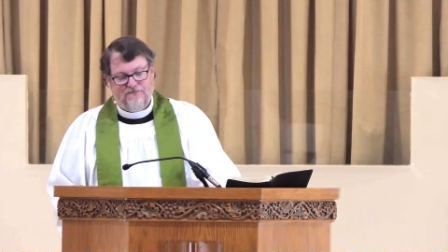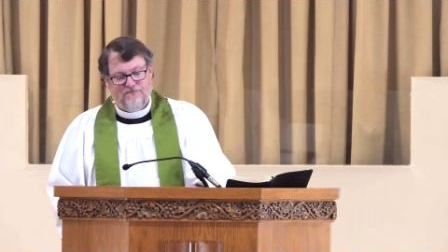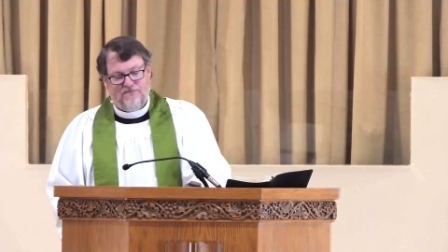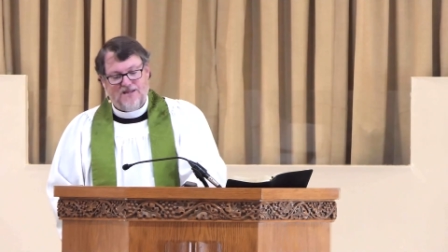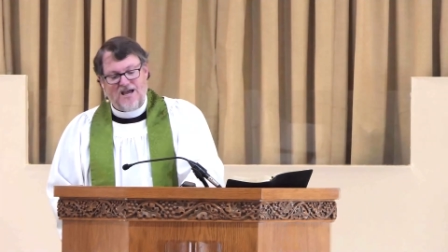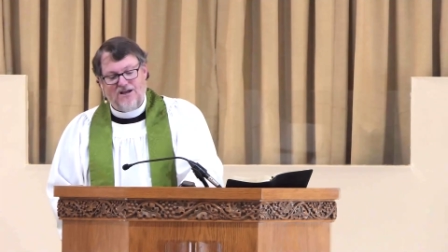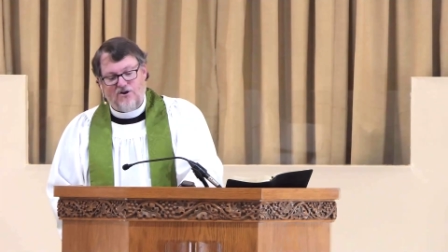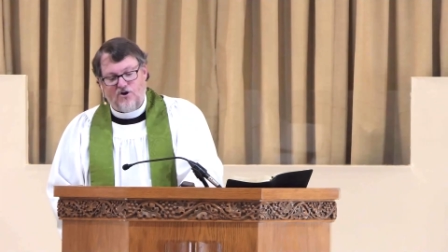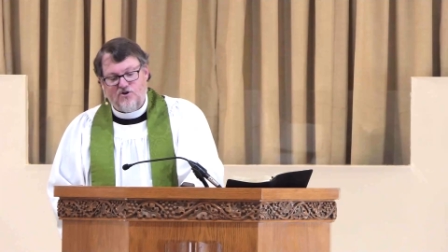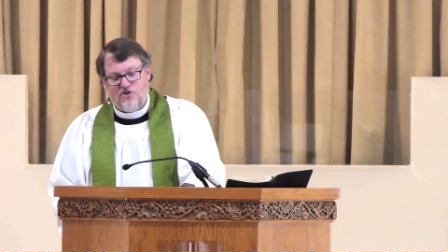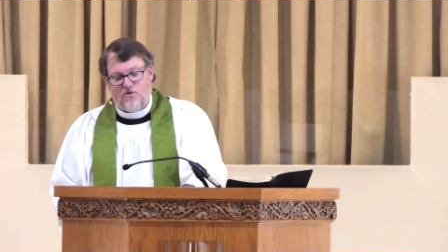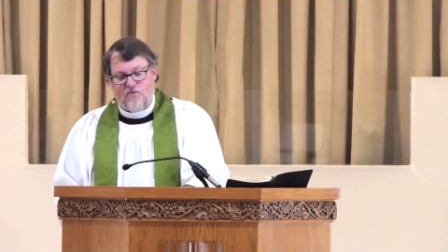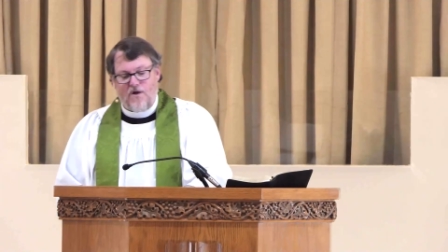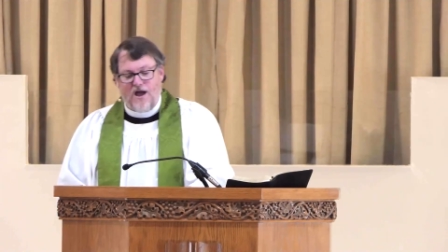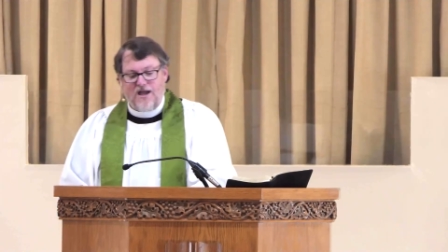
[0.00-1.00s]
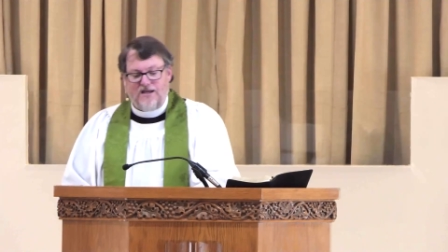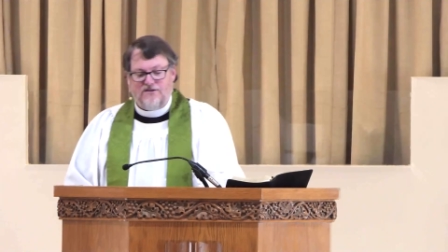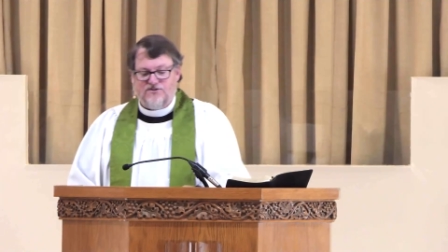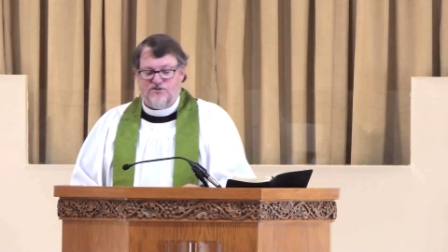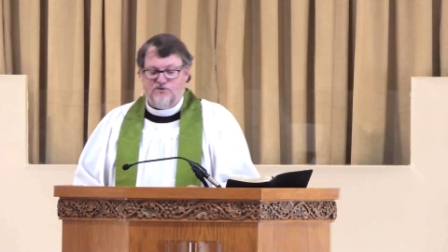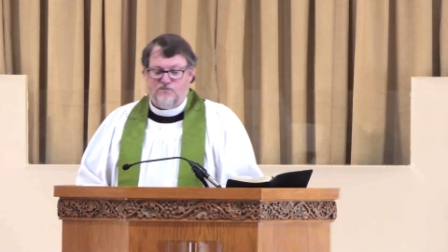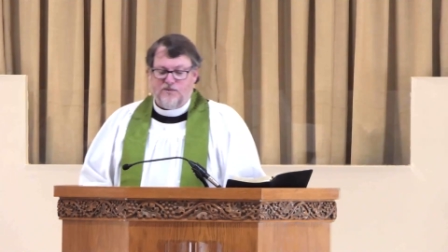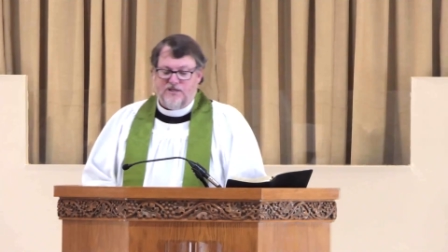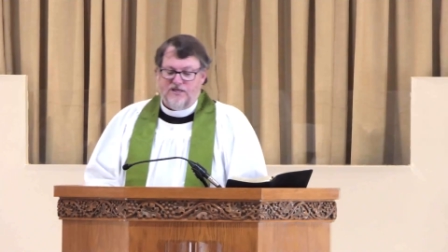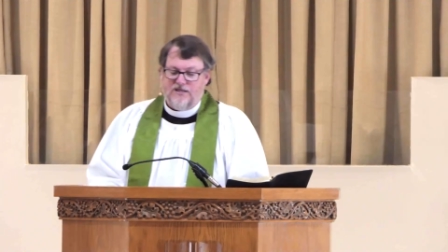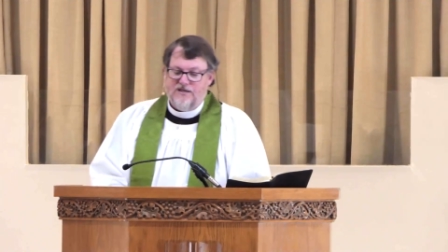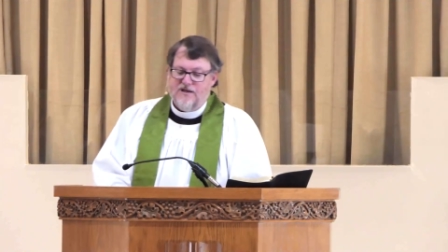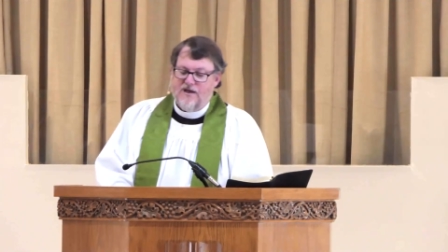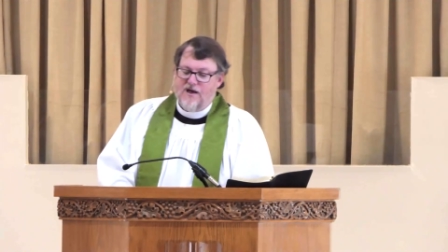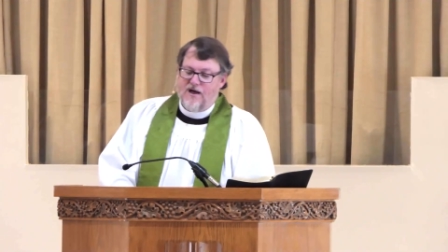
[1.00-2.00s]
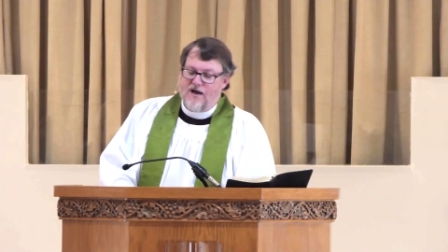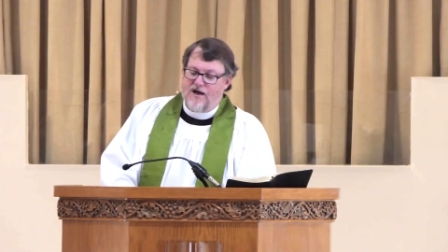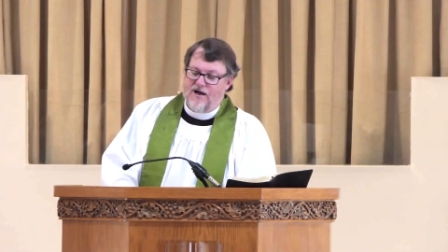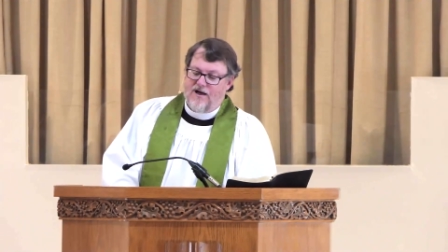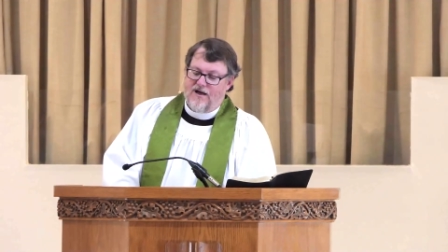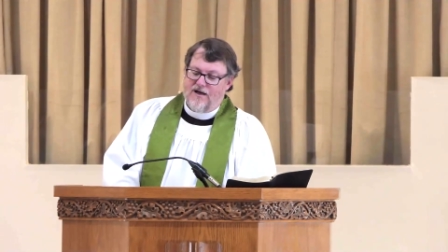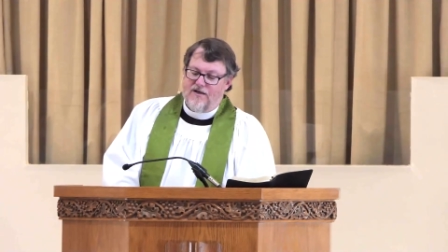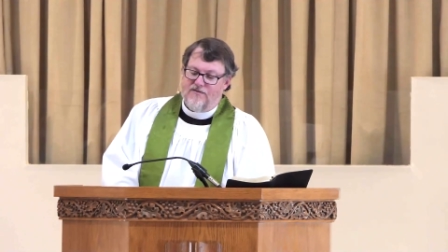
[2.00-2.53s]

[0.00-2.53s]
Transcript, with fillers: They had earned the right to be, uh,